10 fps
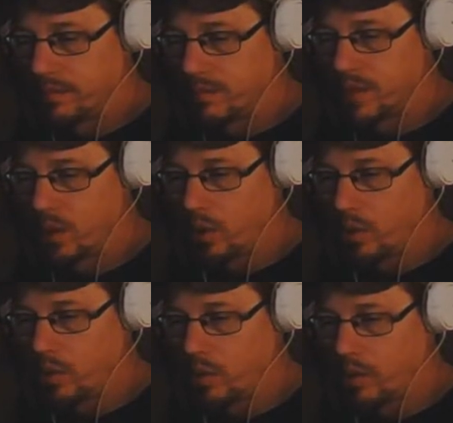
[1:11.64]

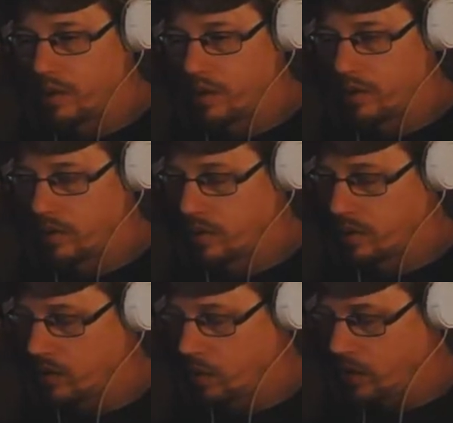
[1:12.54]
So
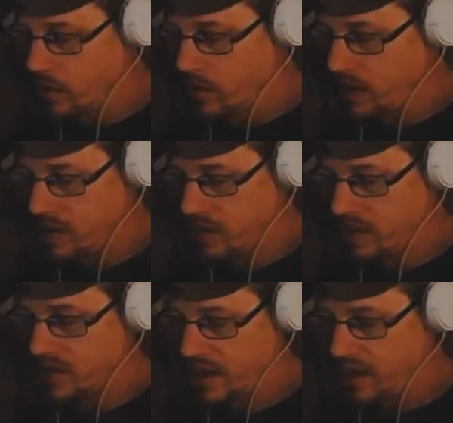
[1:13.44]
the weird
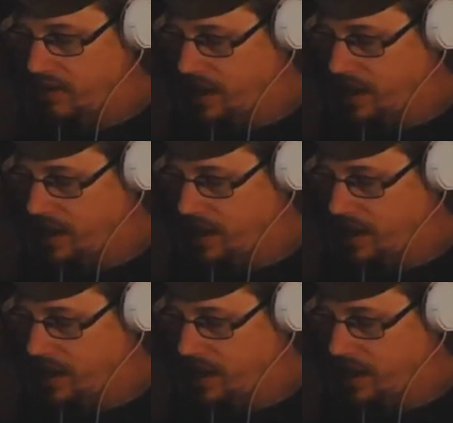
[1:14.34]
things that have